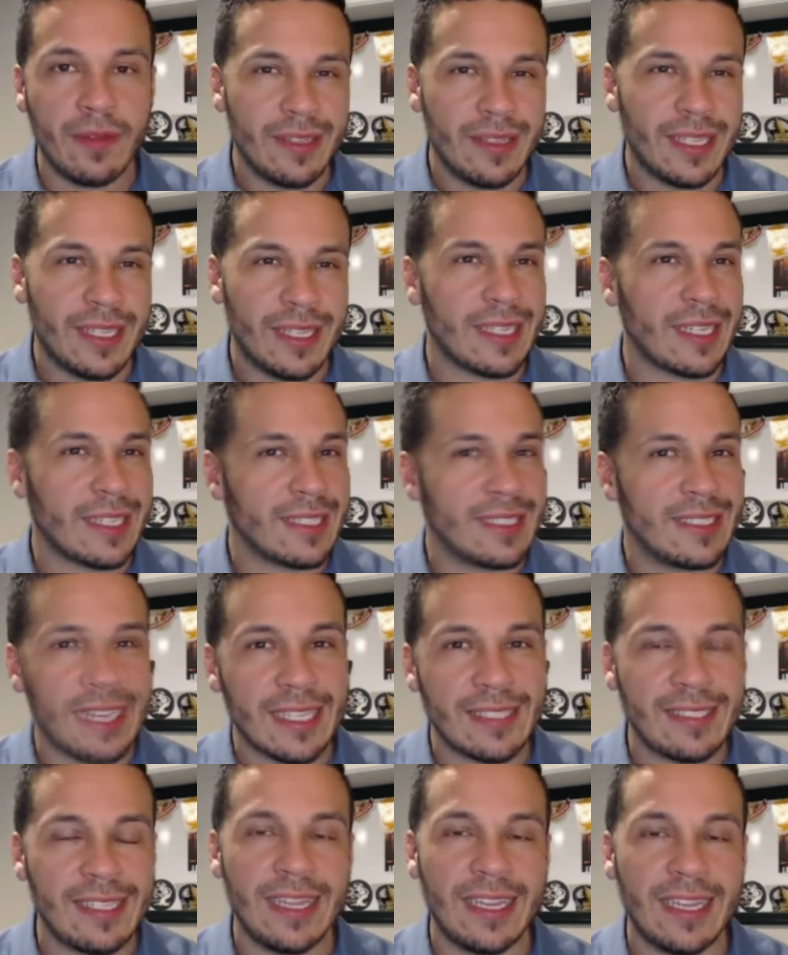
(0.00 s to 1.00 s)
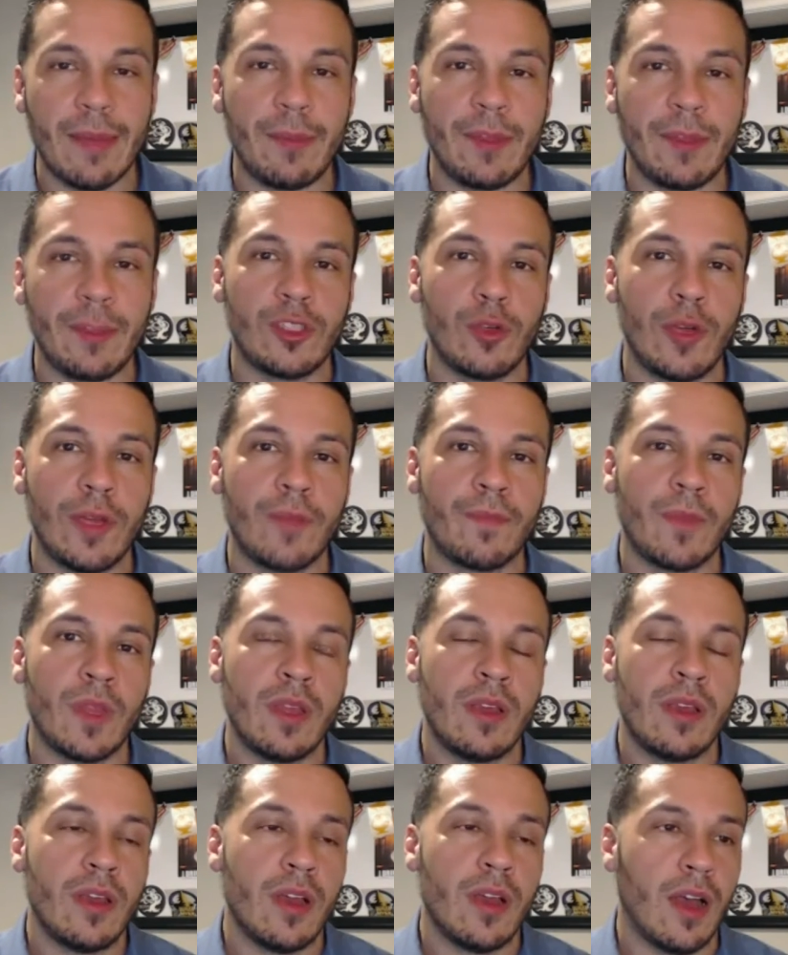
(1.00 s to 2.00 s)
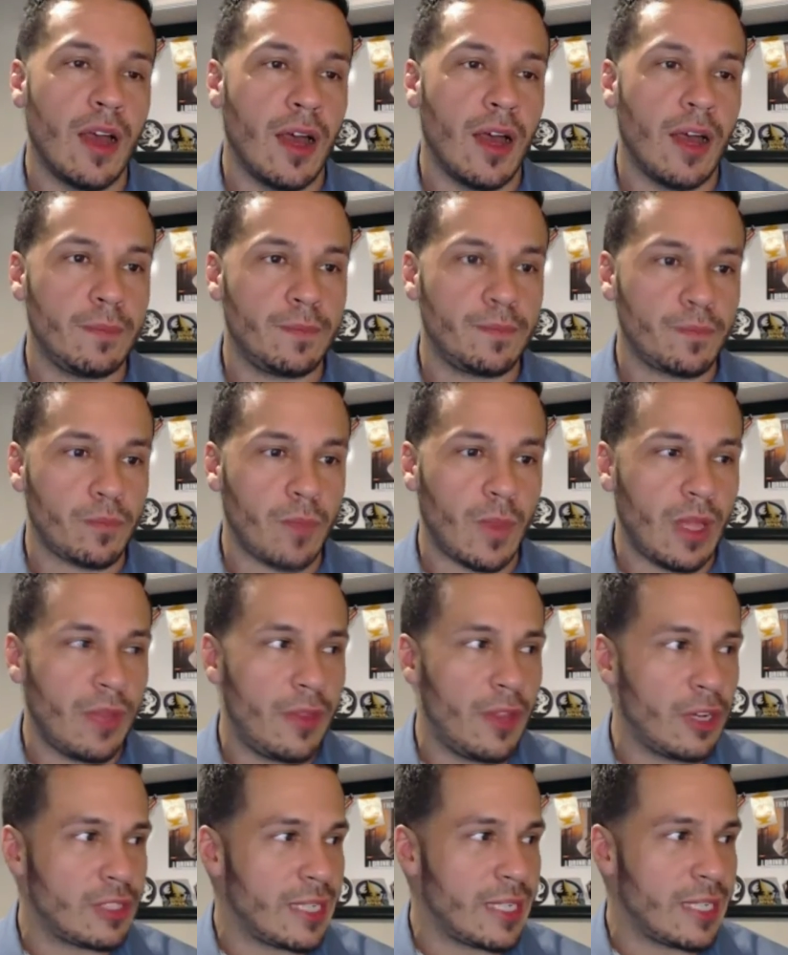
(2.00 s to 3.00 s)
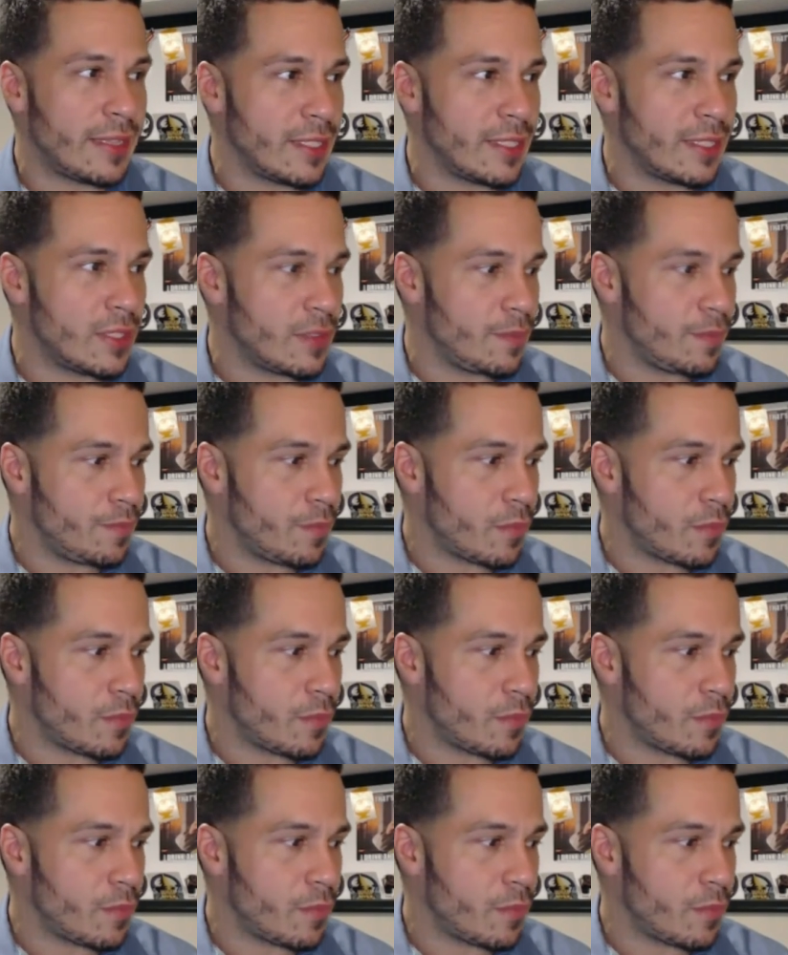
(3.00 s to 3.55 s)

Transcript: That's like a zesty lemon to it. Um, uh, there's like this,